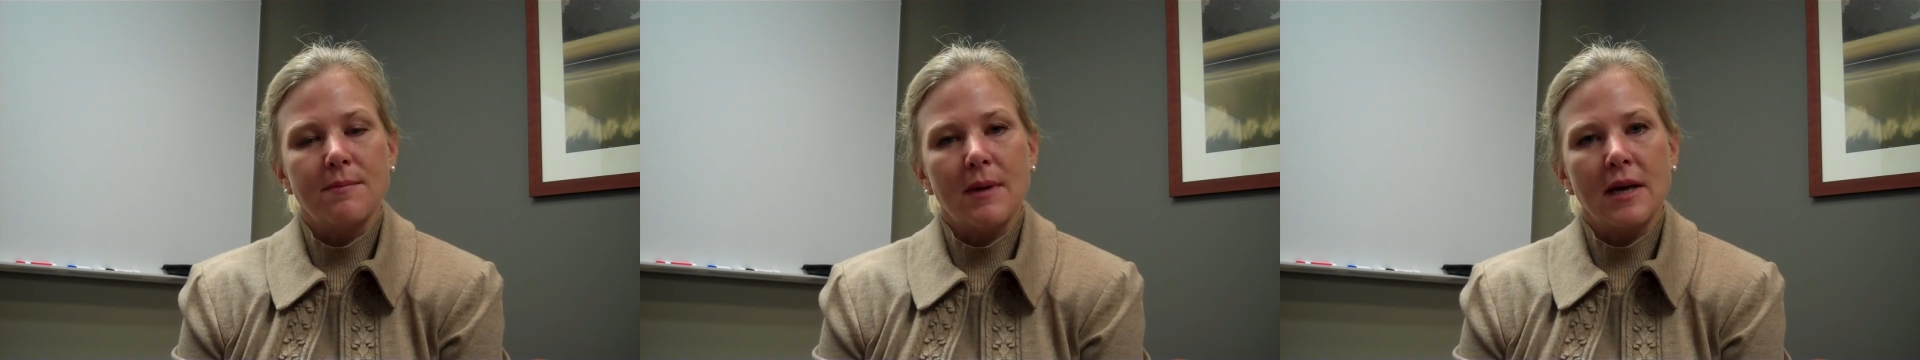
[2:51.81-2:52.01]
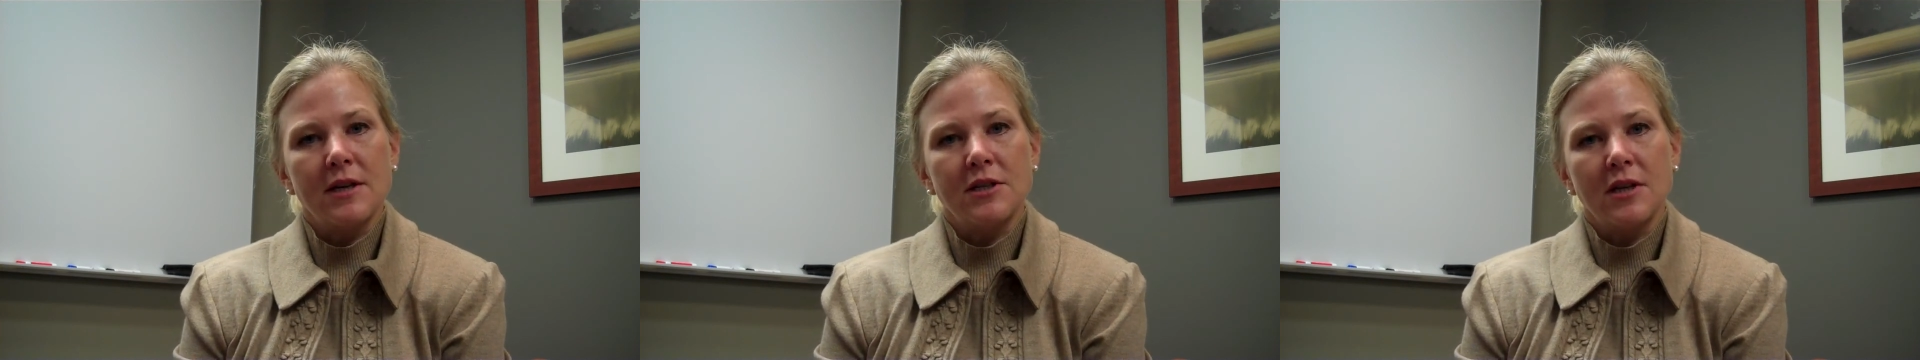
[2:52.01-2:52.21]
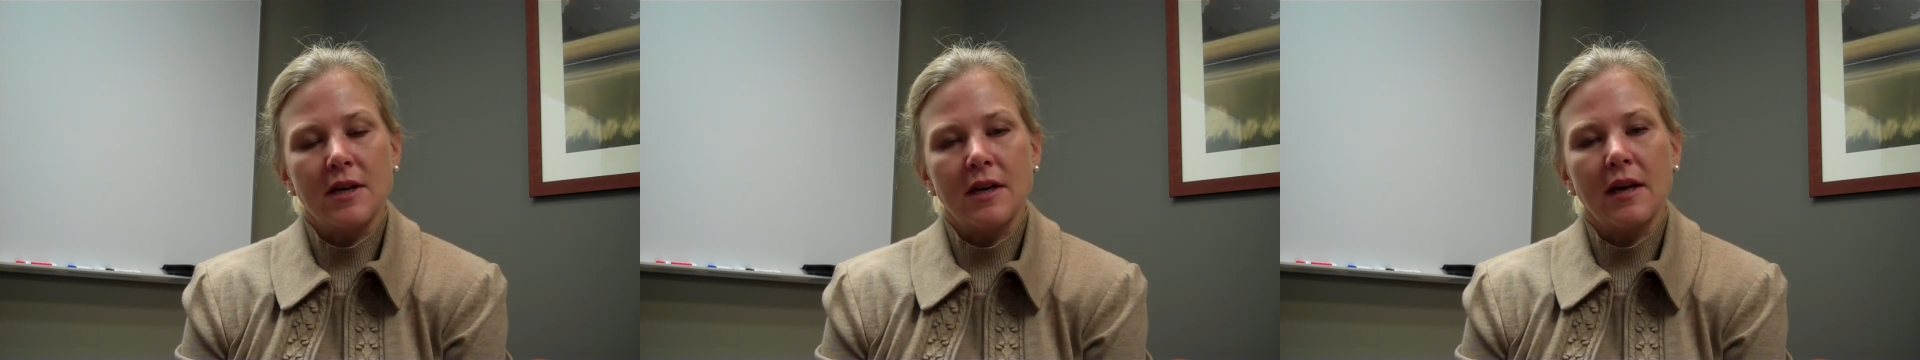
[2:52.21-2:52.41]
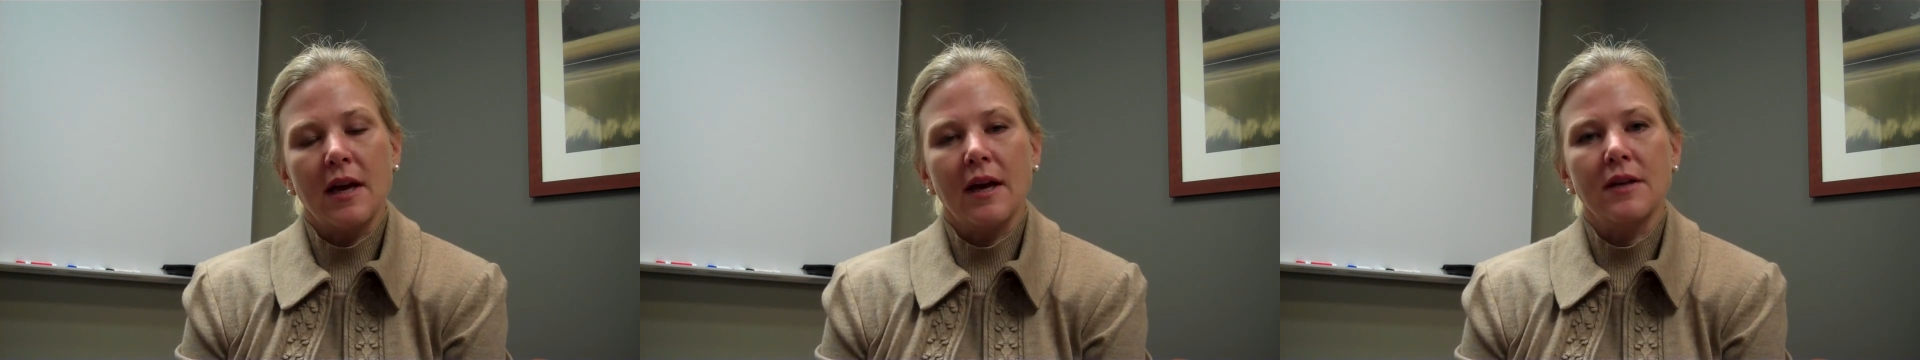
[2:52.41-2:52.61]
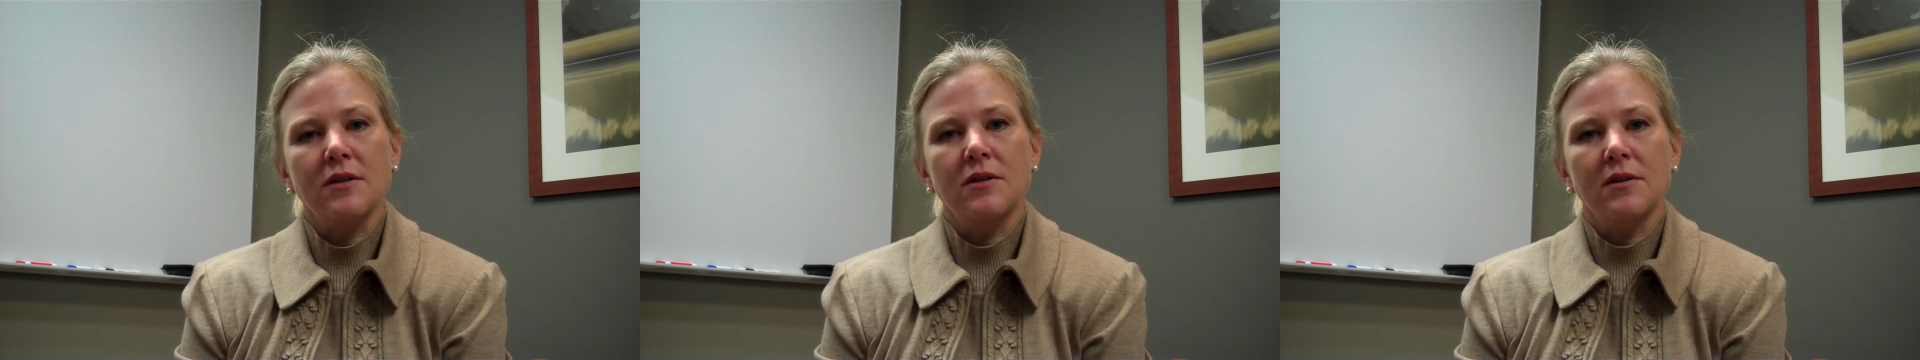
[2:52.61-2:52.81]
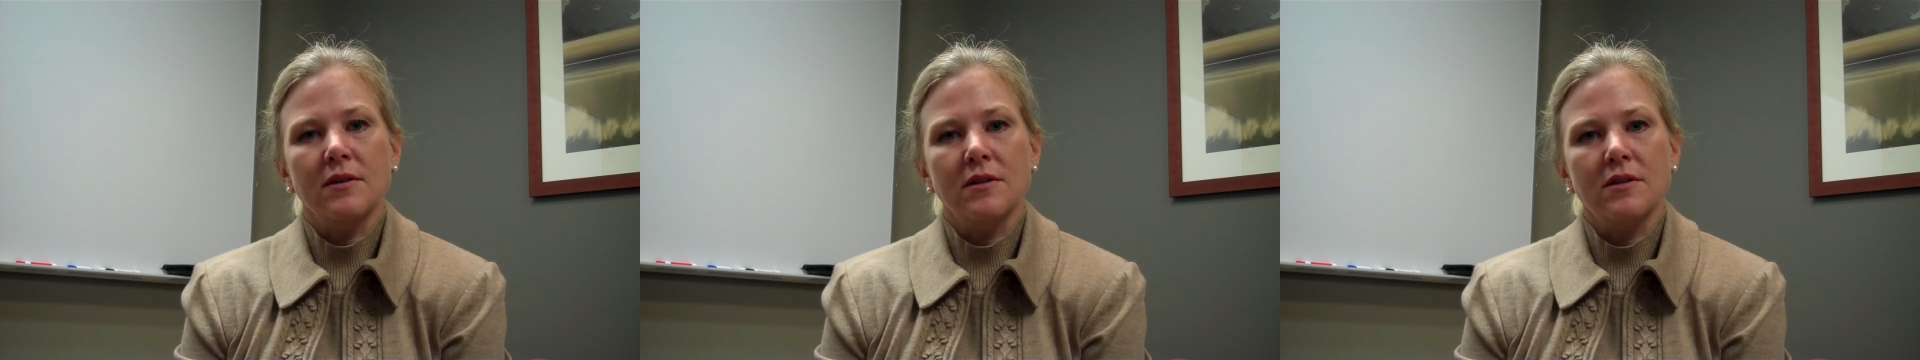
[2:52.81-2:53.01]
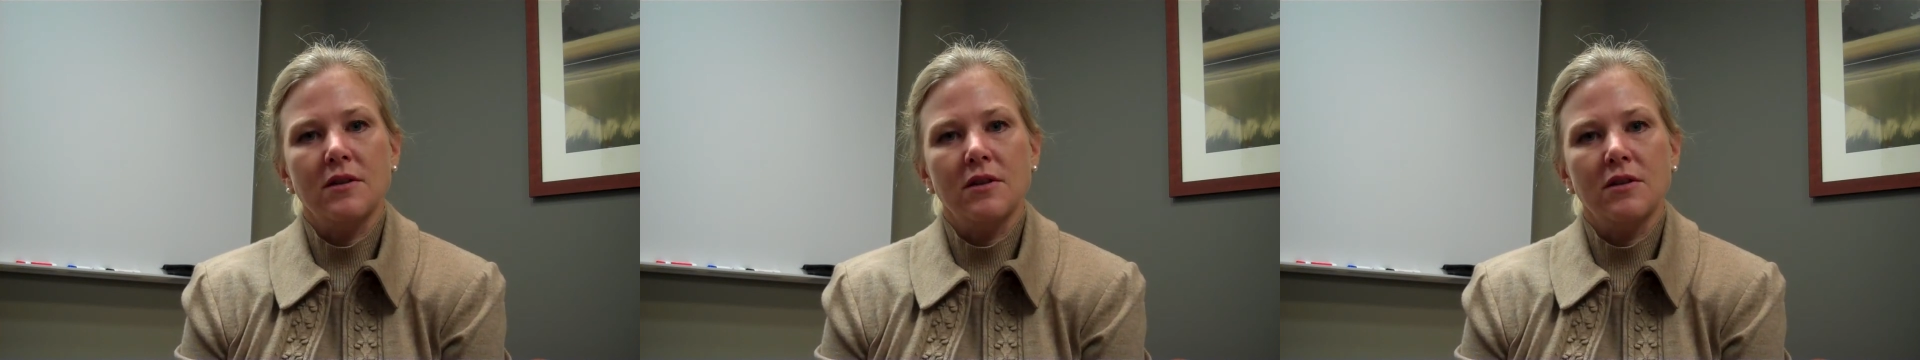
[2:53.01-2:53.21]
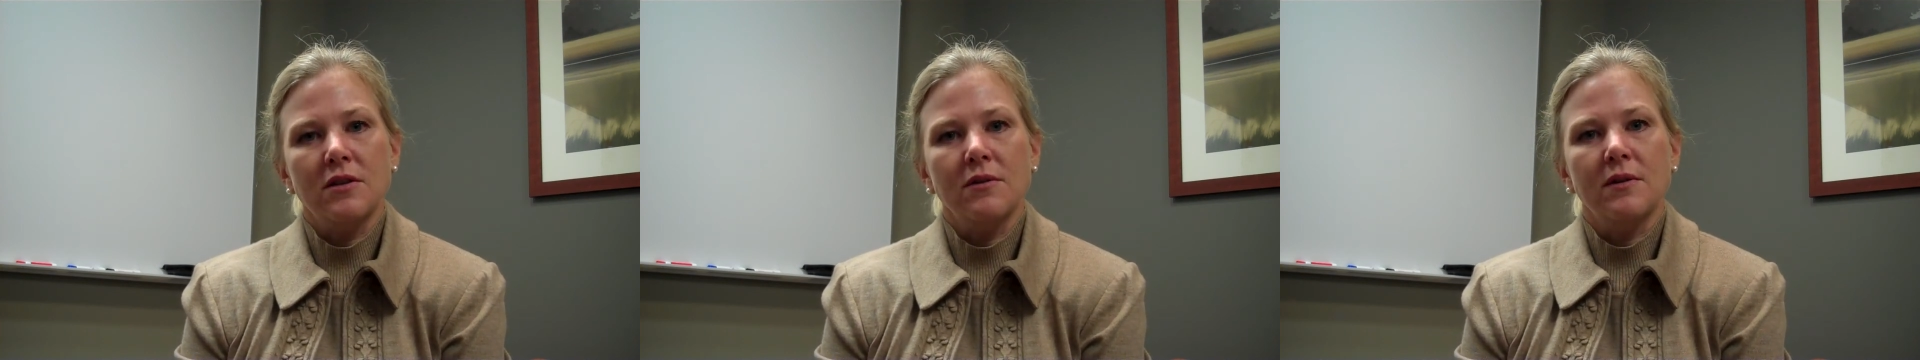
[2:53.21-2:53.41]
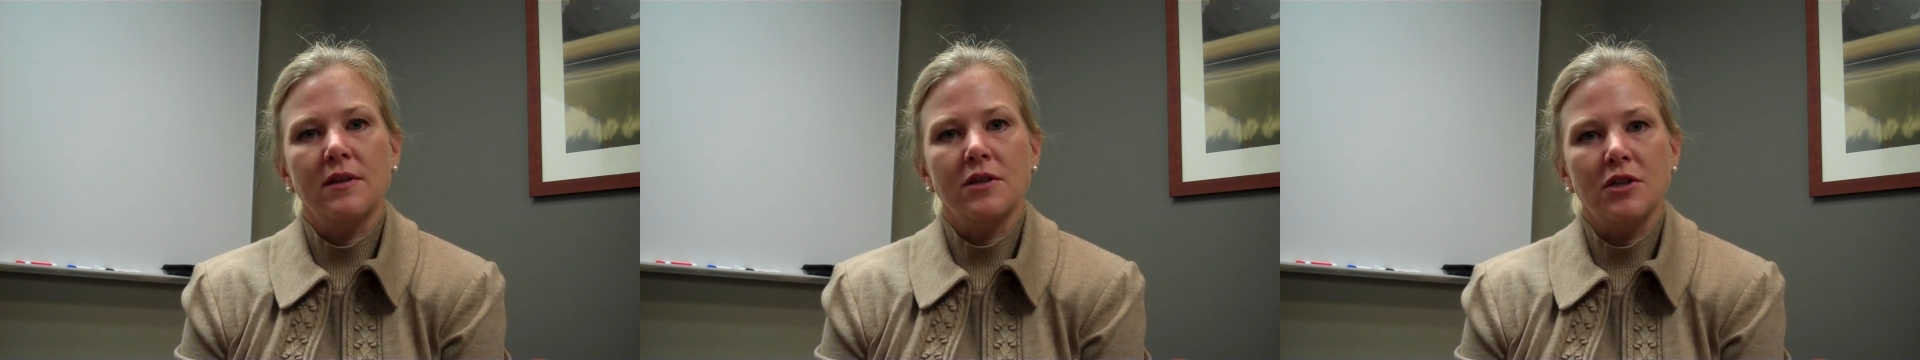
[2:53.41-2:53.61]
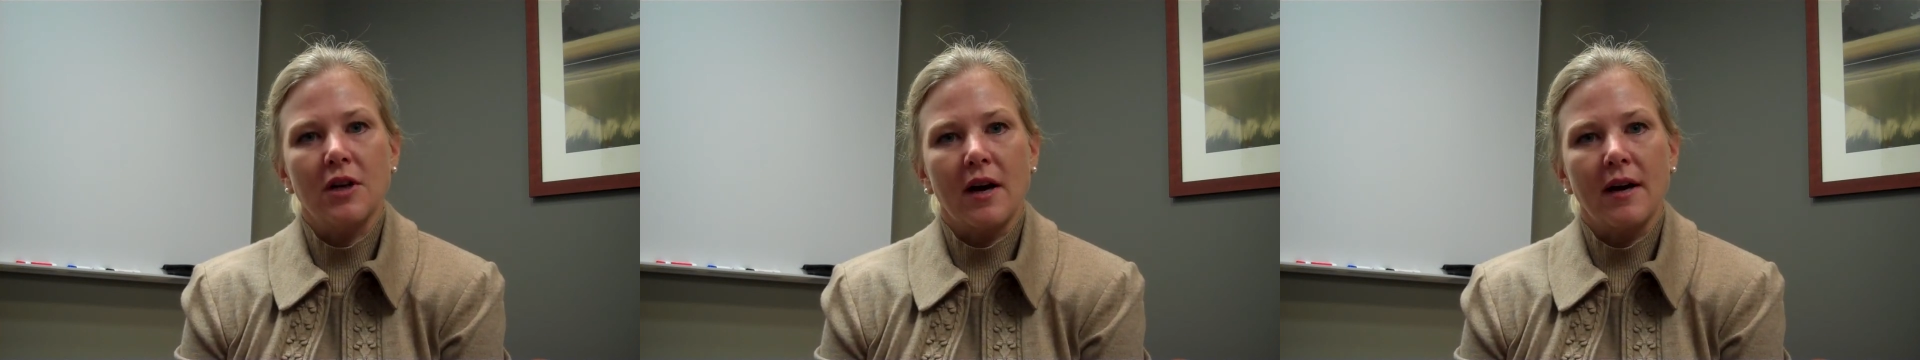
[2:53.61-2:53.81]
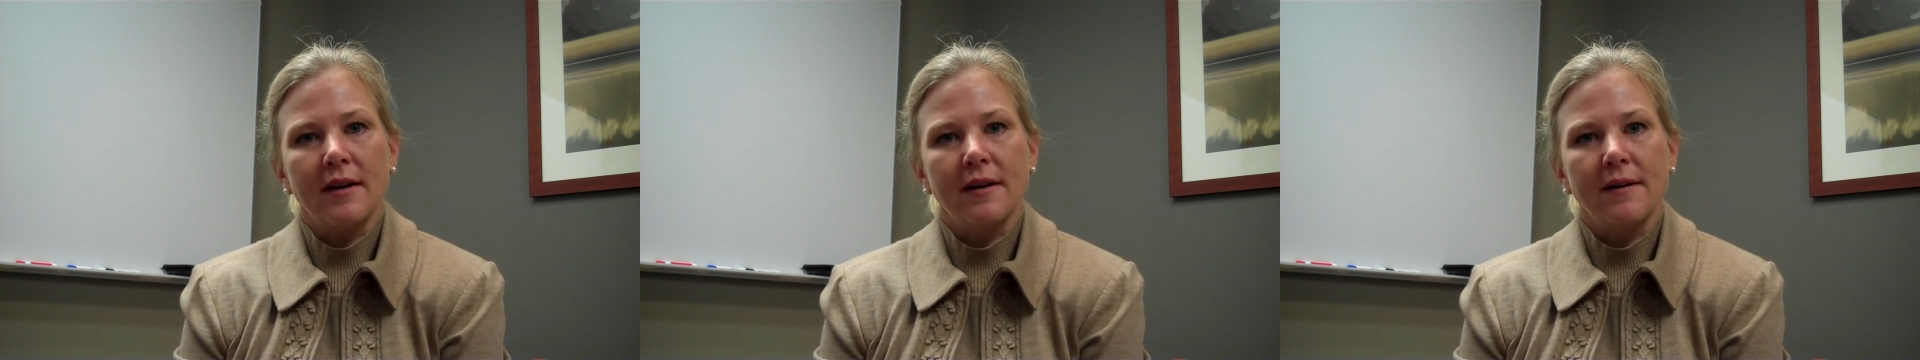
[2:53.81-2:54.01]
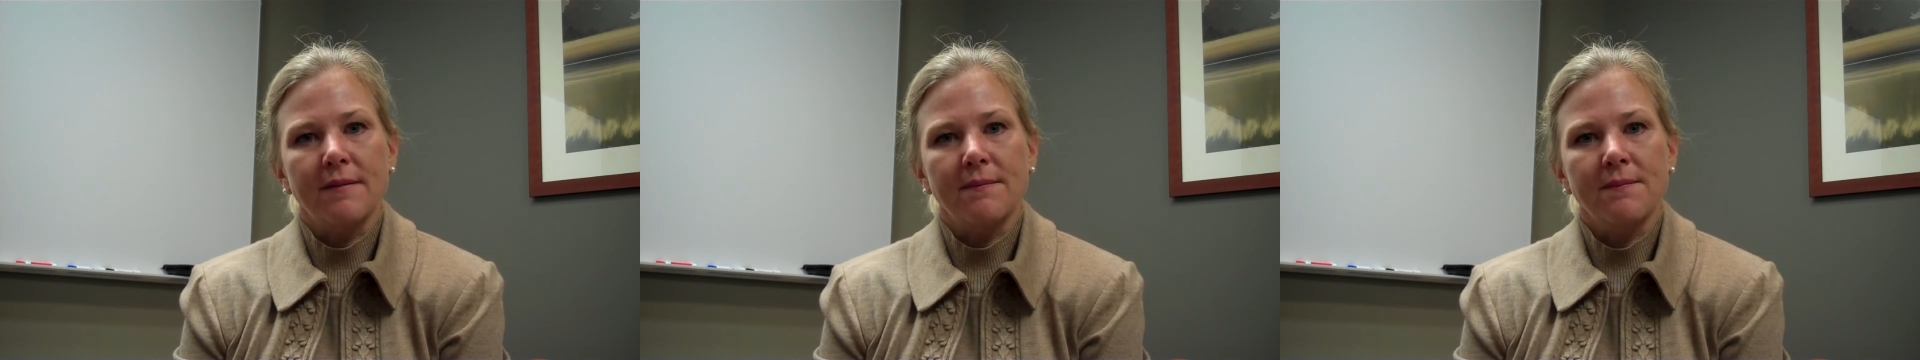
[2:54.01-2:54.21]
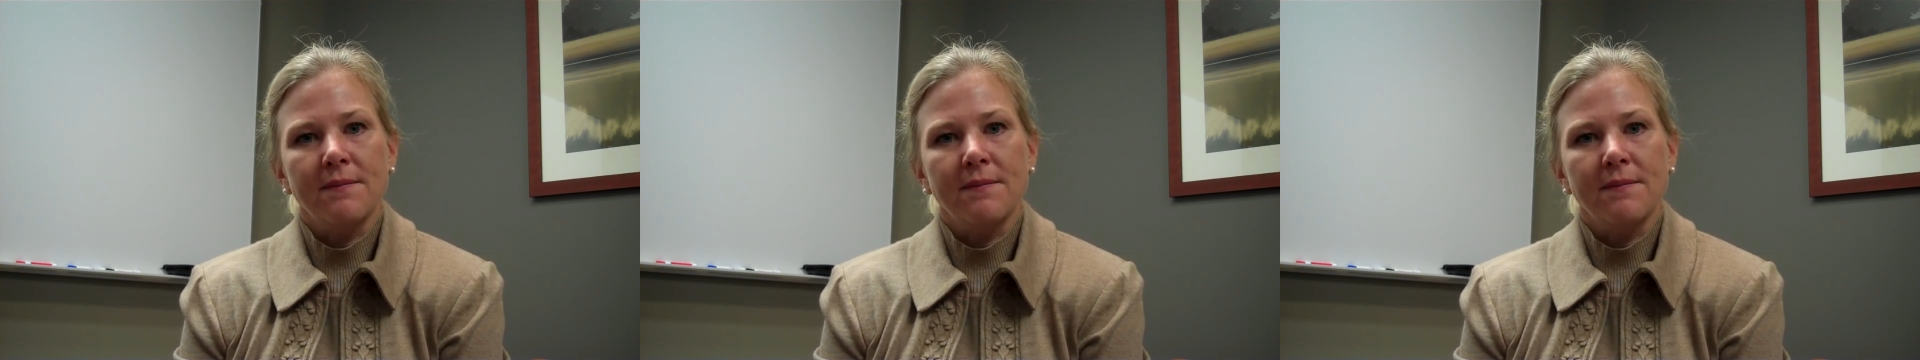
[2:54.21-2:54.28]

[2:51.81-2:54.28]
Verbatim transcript: Beijing Cancer Institute in China.